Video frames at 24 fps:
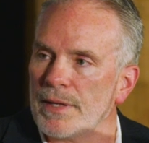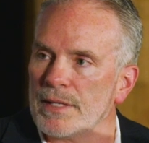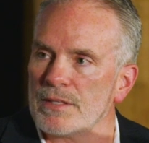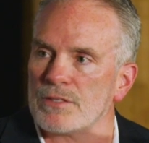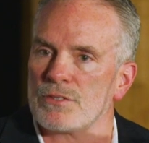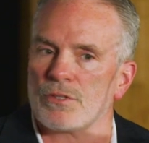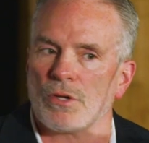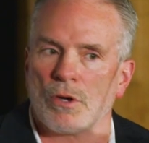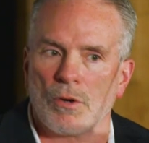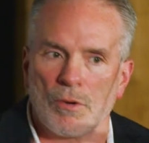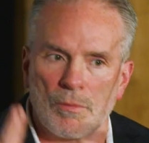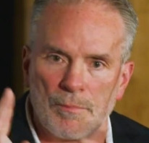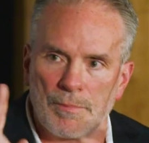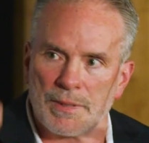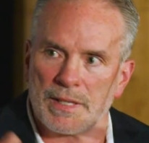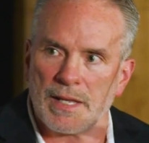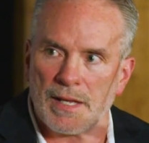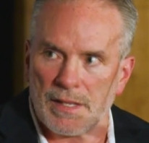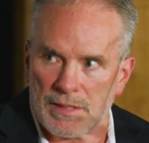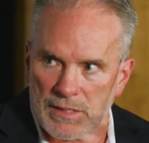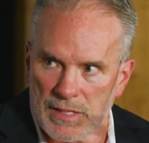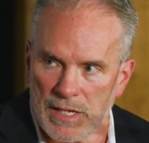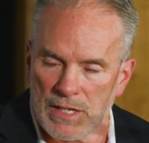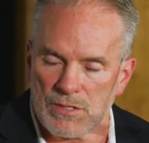And so, but
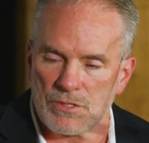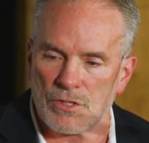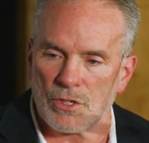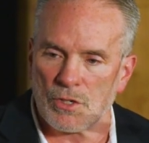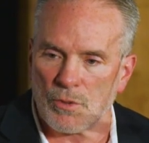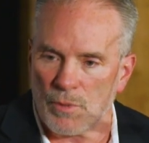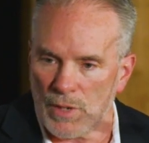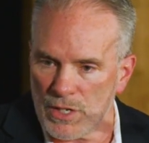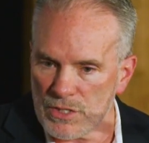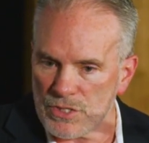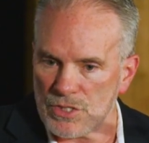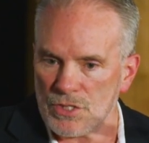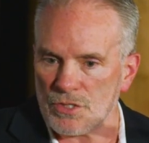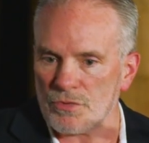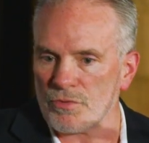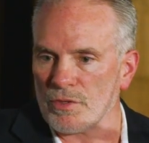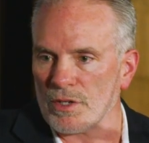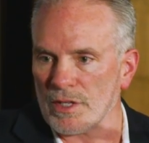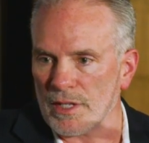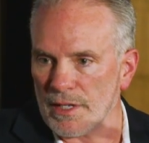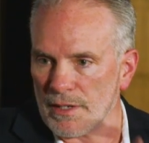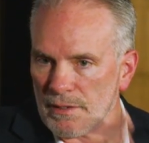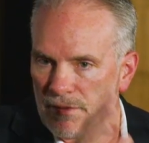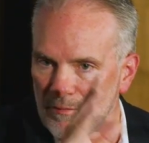to answer your question, it's
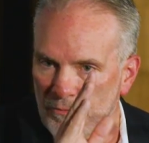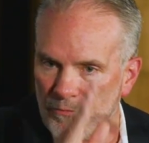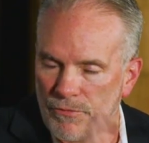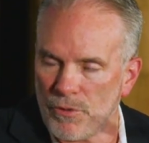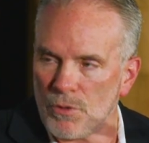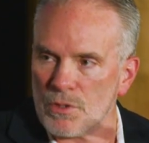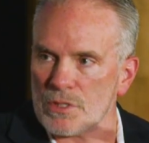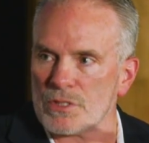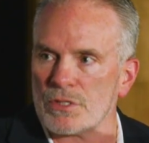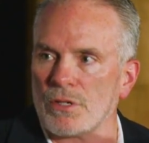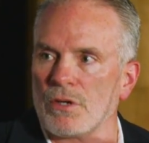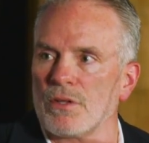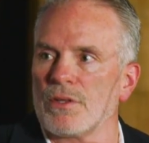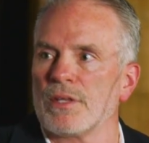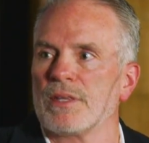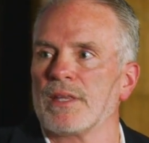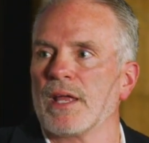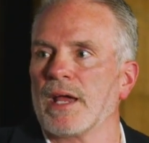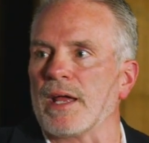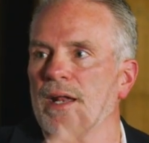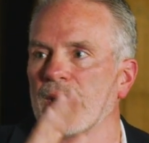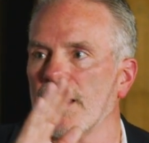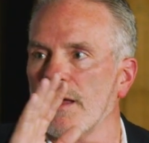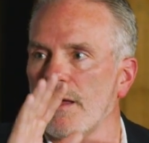really focusing on the
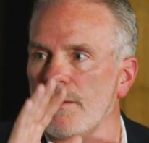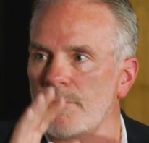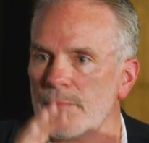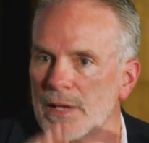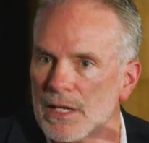data,